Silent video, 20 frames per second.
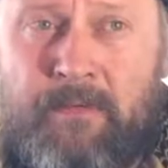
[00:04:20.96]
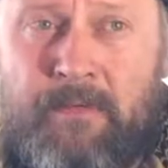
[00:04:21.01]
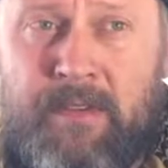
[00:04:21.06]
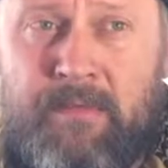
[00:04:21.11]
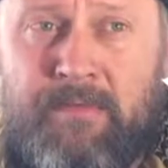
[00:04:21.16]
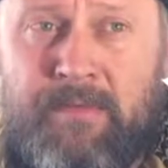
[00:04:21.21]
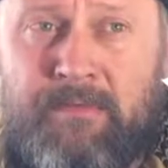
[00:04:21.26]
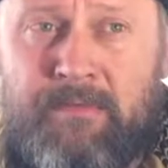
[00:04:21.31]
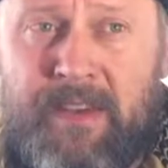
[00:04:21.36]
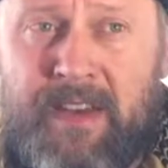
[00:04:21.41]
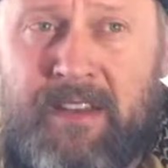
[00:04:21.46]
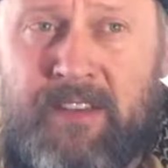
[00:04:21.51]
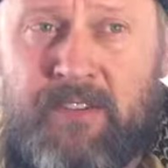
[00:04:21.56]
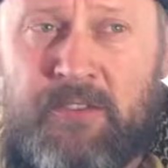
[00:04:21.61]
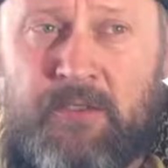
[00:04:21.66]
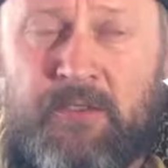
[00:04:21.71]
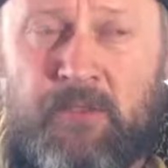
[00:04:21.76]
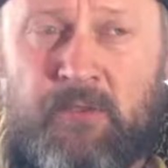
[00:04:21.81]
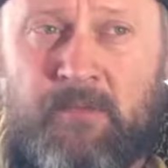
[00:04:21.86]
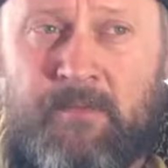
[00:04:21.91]
we
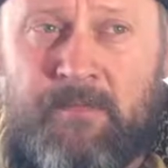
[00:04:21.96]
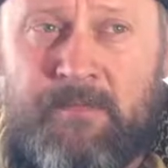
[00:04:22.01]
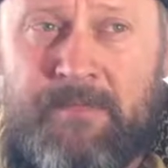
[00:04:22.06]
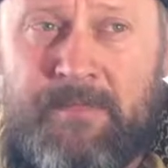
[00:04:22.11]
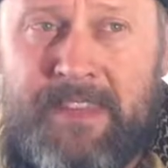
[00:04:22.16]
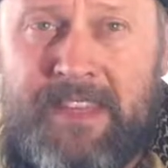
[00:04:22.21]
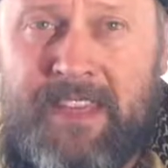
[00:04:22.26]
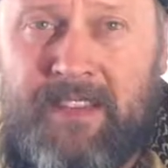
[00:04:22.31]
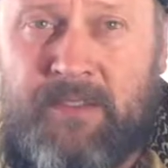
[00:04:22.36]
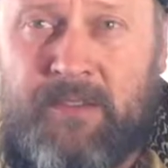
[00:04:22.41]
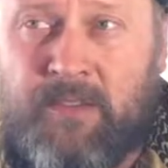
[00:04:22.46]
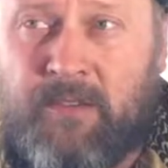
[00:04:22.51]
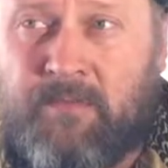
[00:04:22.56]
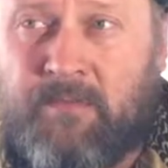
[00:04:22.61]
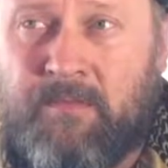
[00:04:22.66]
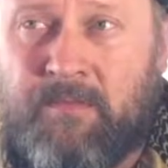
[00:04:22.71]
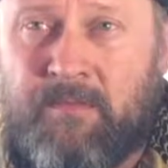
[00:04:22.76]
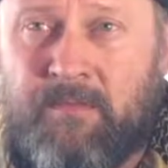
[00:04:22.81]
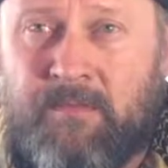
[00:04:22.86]
managed to get the